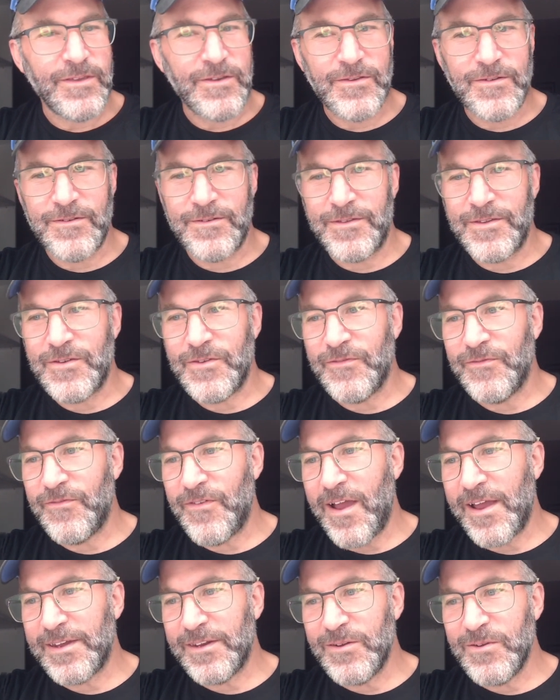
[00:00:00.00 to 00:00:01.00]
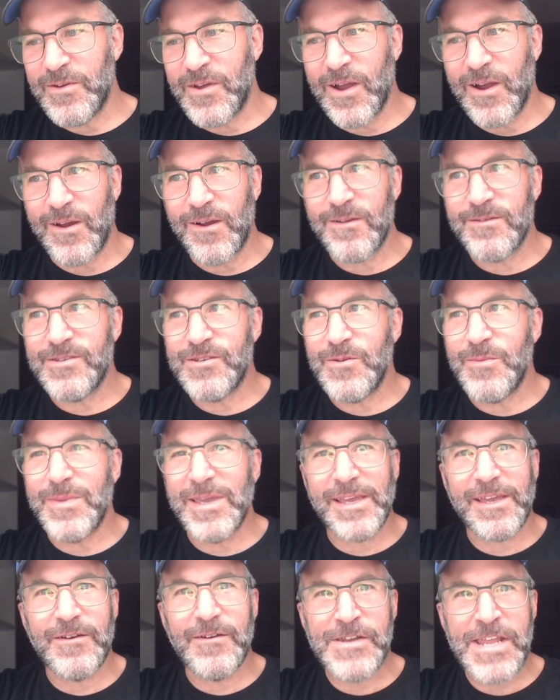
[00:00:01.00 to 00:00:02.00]
you're, finding new cards, you're
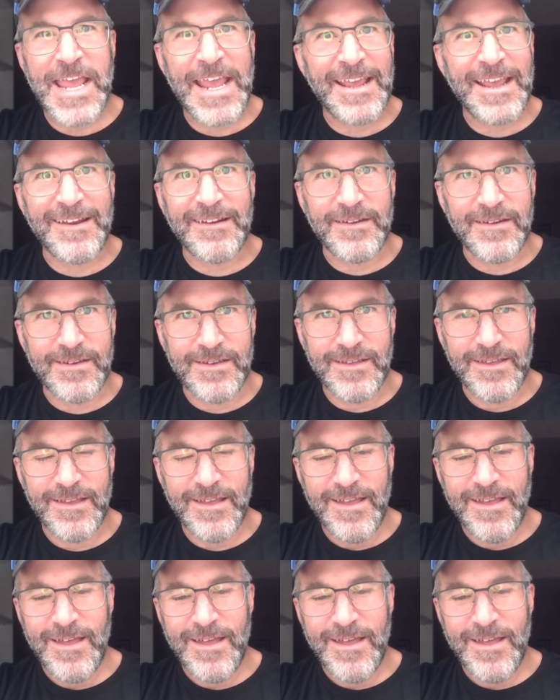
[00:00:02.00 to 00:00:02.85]
being entertained.